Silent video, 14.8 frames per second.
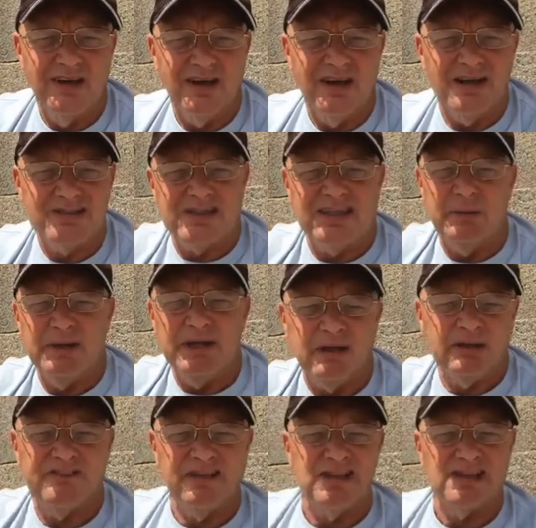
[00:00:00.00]
And now he could
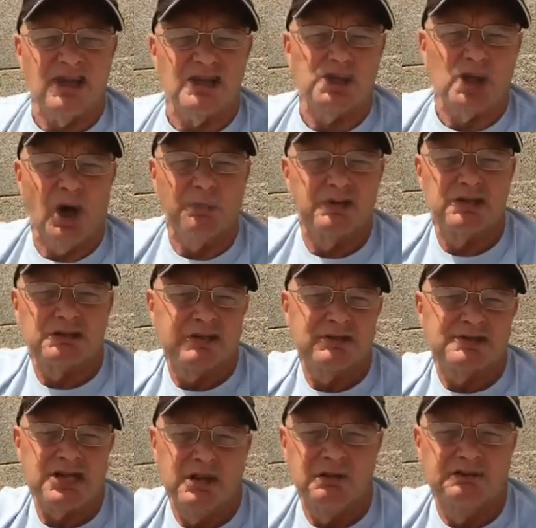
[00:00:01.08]
have finished that job between
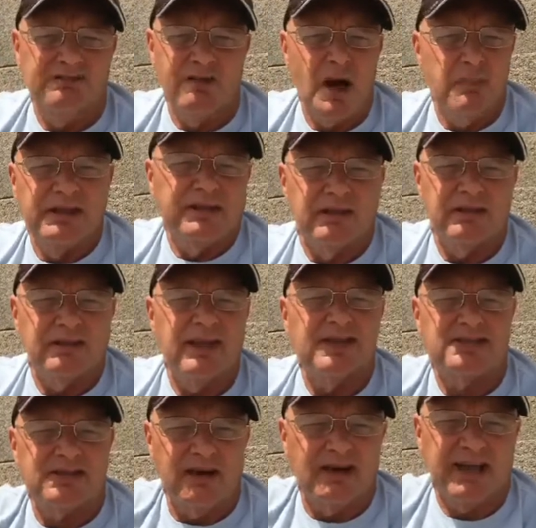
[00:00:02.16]
2 and 5. They didn't. They
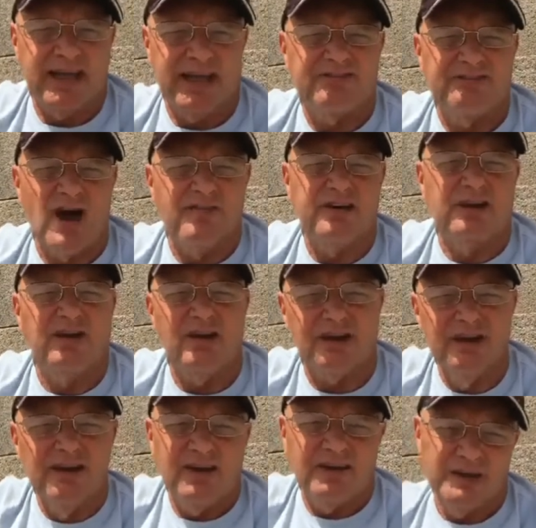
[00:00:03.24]
start again at 5 o'clock
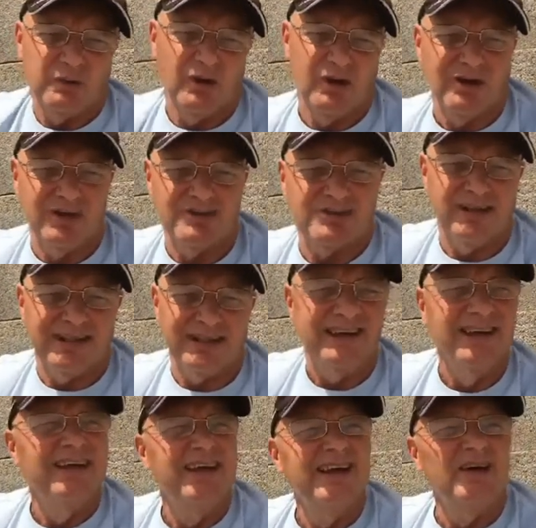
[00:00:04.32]
and they work on till 8.
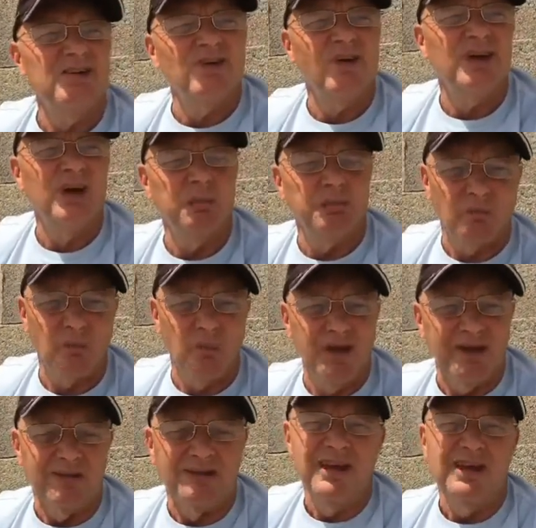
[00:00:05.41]
It was all a little bit
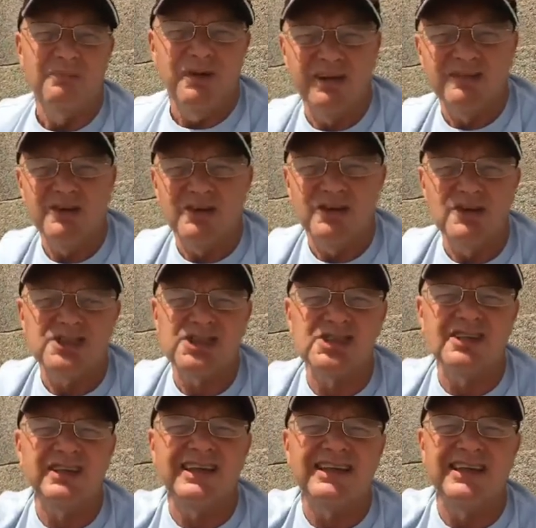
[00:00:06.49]
weird, but you'll
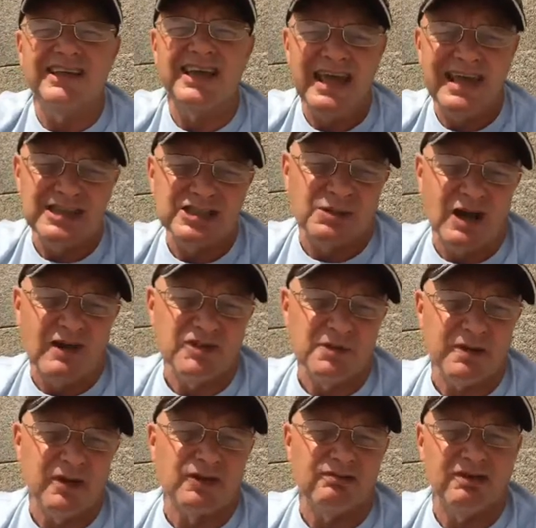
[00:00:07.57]
suddenly get into it. After
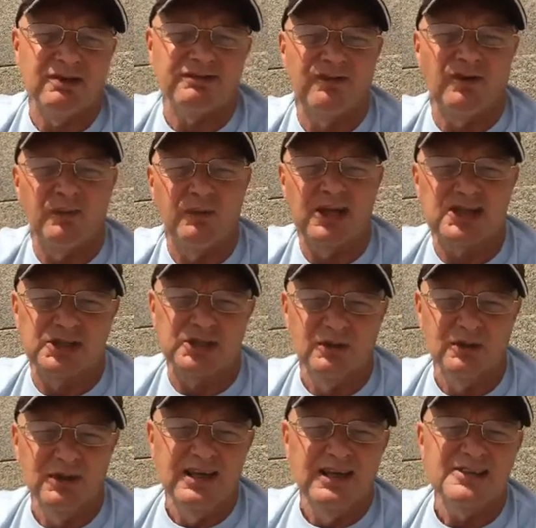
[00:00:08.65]
about 3 or 4 weeks,
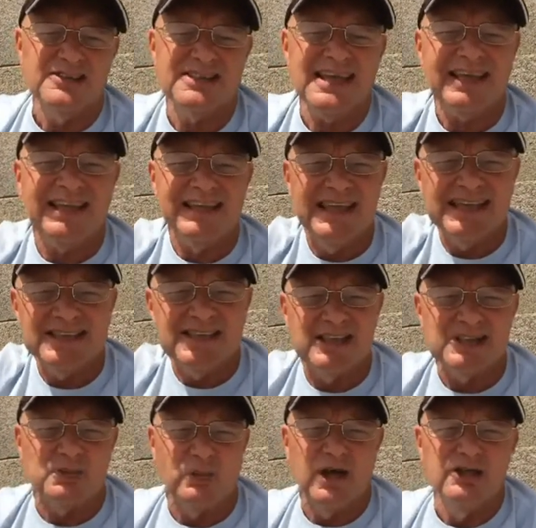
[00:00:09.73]
you'll settle into
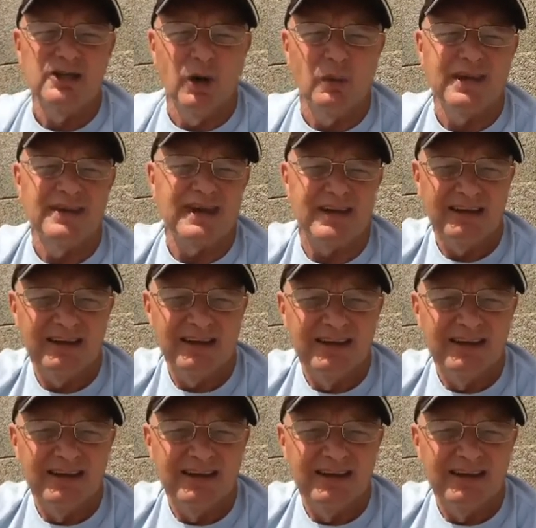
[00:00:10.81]
this way, knowing that